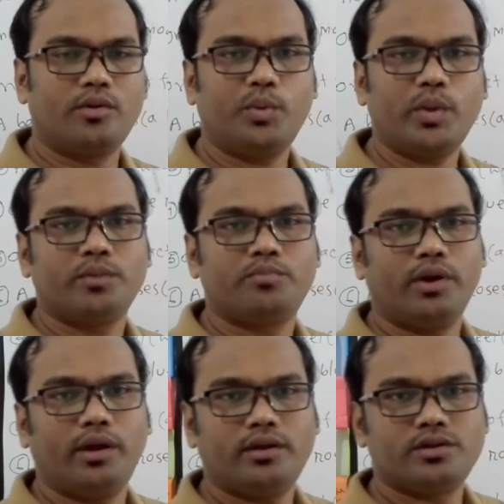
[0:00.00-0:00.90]
our weak
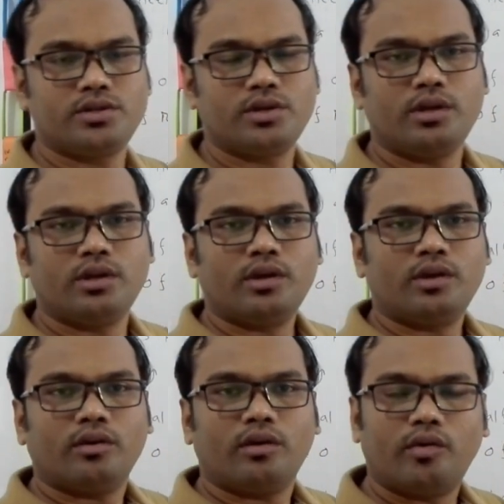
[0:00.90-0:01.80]
point
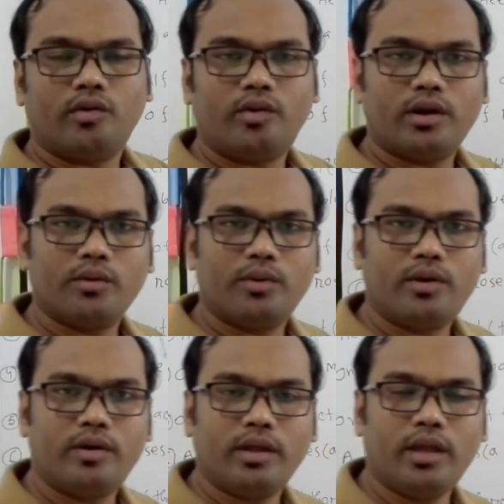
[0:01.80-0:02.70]
or
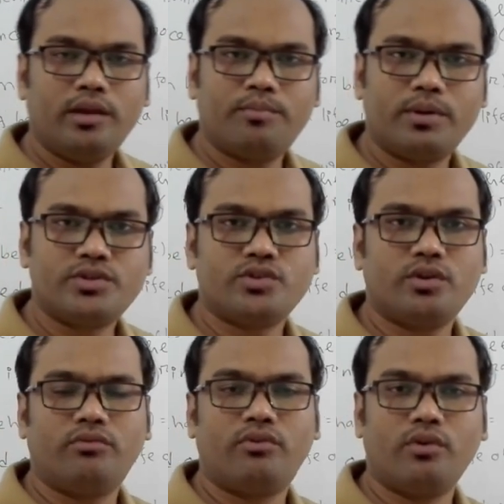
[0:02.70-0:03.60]
our any
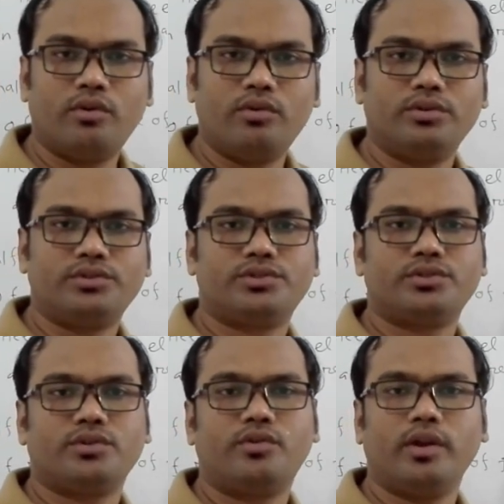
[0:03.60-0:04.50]
personal
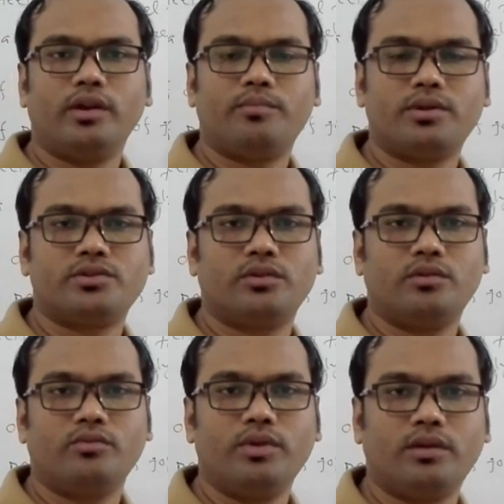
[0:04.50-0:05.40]
faults or any
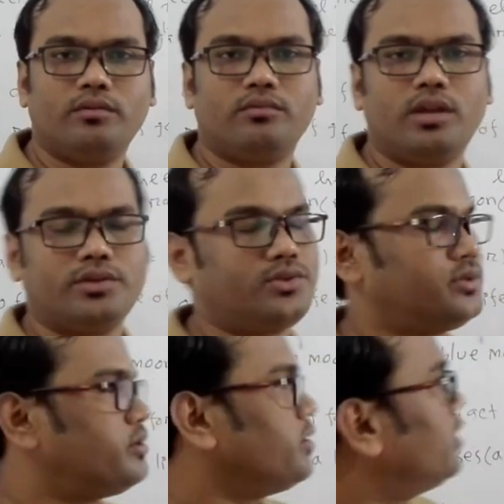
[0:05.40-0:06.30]
personal
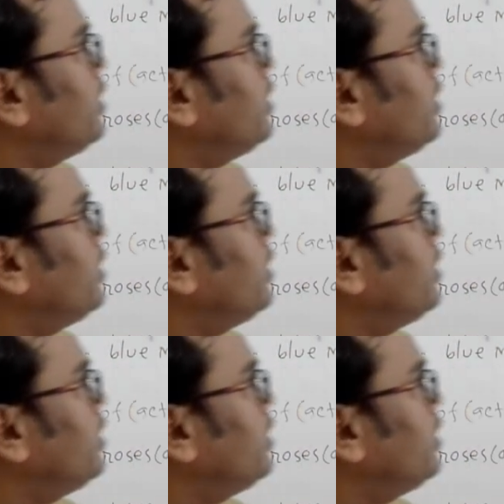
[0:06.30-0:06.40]
weakness